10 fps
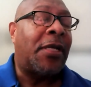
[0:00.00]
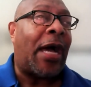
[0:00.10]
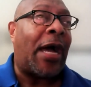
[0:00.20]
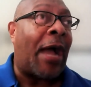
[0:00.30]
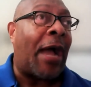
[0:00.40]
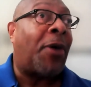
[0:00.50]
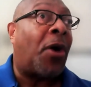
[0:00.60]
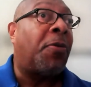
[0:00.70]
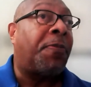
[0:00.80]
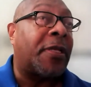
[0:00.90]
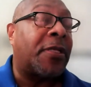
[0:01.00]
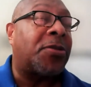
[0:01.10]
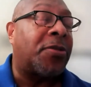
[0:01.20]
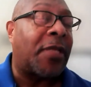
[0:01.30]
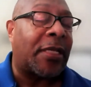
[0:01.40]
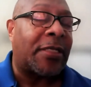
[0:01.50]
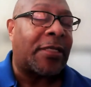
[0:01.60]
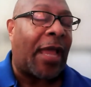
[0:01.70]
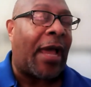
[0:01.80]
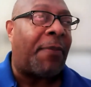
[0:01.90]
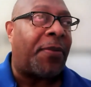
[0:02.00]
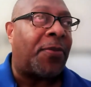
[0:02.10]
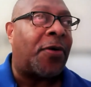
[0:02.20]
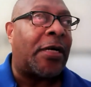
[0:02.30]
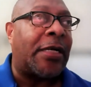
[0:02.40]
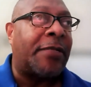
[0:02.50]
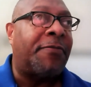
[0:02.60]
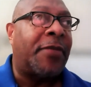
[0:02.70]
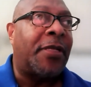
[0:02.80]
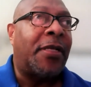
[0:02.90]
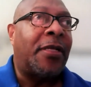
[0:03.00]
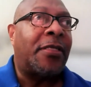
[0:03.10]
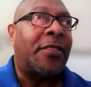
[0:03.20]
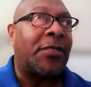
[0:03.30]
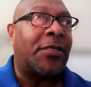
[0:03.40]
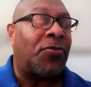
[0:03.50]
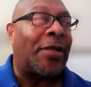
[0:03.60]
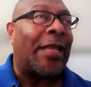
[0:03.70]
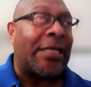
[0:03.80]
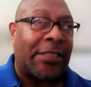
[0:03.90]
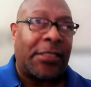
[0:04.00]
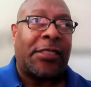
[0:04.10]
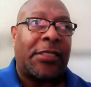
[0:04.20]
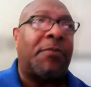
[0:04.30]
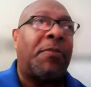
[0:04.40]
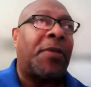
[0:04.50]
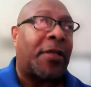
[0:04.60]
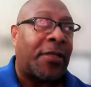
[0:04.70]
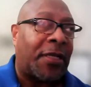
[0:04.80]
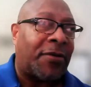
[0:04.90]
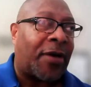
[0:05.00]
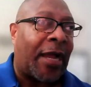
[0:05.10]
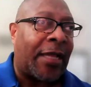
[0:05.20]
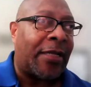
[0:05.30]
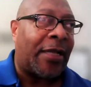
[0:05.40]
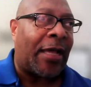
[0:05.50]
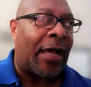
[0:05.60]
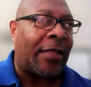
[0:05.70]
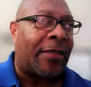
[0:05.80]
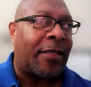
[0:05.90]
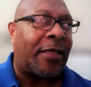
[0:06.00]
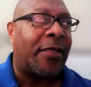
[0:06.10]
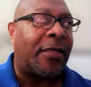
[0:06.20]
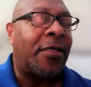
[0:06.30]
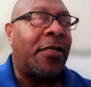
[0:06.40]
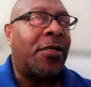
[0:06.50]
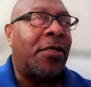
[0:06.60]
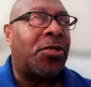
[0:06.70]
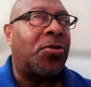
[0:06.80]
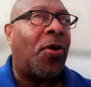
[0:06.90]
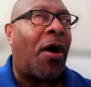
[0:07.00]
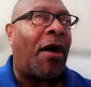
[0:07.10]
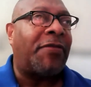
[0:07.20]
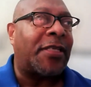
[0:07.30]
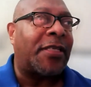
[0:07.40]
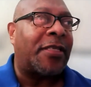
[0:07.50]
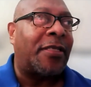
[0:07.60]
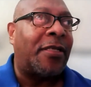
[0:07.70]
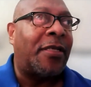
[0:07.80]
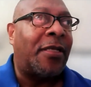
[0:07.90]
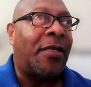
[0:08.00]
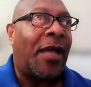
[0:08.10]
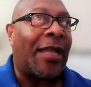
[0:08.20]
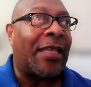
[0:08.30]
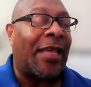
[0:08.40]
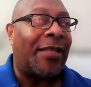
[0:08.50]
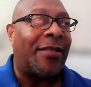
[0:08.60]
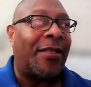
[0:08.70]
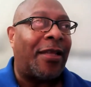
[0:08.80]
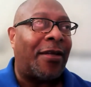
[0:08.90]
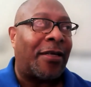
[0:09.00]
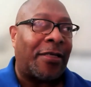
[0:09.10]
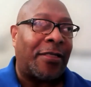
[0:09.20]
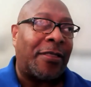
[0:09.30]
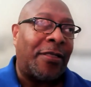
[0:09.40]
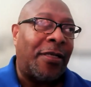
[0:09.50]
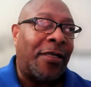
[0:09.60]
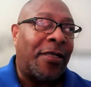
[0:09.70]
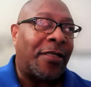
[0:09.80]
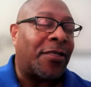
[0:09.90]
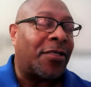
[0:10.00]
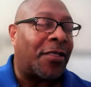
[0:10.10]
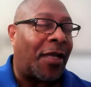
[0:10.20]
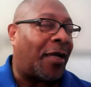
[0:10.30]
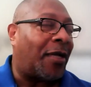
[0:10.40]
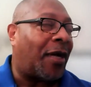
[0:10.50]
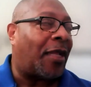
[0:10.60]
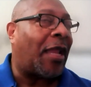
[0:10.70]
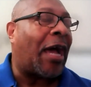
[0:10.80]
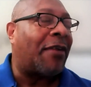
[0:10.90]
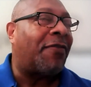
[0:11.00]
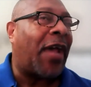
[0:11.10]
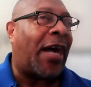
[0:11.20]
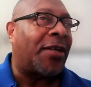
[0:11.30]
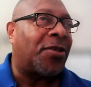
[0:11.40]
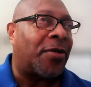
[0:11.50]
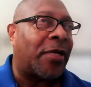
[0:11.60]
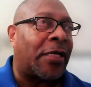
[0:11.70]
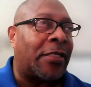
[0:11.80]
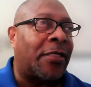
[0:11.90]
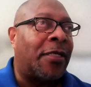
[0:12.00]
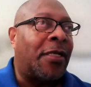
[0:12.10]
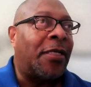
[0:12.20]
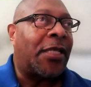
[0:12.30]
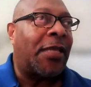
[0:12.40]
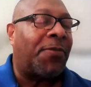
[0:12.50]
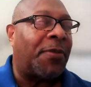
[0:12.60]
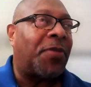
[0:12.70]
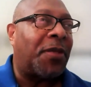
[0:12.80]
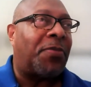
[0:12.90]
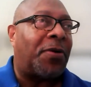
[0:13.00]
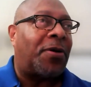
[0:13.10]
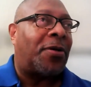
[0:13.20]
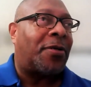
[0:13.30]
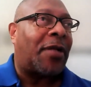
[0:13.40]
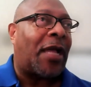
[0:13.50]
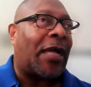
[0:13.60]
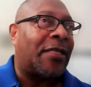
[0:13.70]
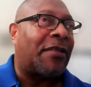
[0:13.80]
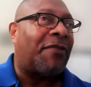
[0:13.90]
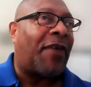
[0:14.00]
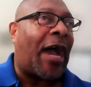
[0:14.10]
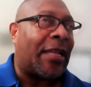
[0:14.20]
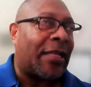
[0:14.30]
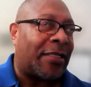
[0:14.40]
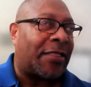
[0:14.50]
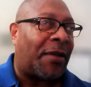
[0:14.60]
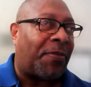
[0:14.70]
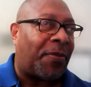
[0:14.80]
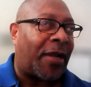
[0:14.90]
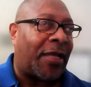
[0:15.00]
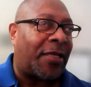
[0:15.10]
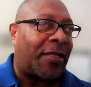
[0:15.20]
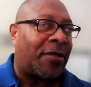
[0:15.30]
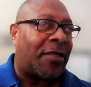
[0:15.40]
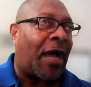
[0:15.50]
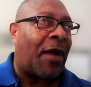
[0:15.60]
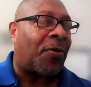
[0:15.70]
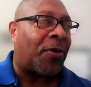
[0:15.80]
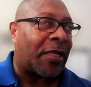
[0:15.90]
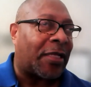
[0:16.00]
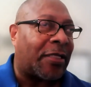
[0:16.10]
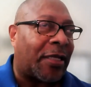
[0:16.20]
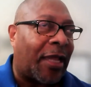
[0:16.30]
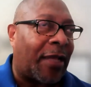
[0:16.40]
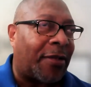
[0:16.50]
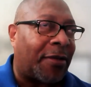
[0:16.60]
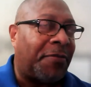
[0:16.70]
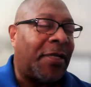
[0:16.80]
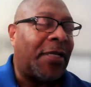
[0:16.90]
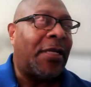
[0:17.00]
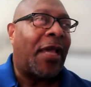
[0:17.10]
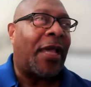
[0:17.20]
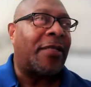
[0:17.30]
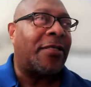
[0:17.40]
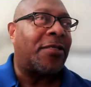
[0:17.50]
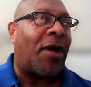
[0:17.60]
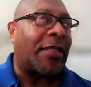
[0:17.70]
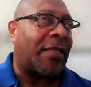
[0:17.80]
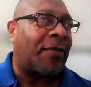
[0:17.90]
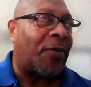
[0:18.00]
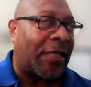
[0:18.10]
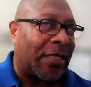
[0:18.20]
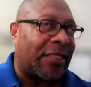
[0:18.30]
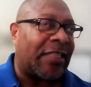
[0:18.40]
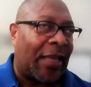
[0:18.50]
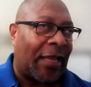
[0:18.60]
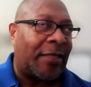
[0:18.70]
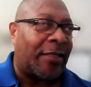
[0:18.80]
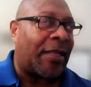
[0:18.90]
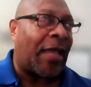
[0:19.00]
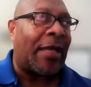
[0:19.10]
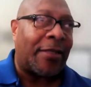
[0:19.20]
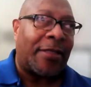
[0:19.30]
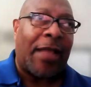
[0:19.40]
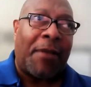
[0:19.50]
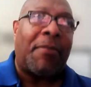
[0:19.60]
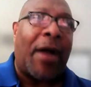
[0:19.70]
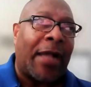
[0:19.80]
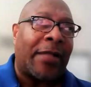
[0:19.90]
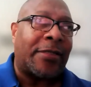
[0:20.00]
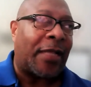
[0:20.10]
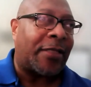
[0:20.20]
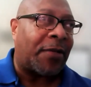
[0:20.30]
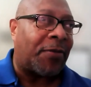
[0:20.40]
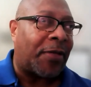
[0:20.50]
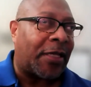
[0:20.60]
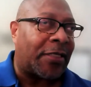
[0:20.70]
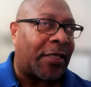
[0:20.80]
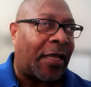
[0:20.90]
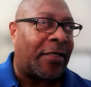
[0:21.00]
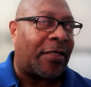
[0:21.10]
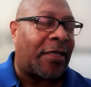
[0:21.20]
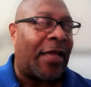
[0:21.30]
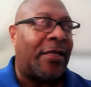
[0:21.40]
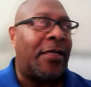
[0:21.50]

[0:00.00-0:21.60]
uh, I'm hoping two things to happen. One, just relationship building, right? I, I think too often, again, there's, there's a, a lot of value in keeping people kind of divided and separated, you know, not working together. And so I think we can change that that mindset. I think we can change that.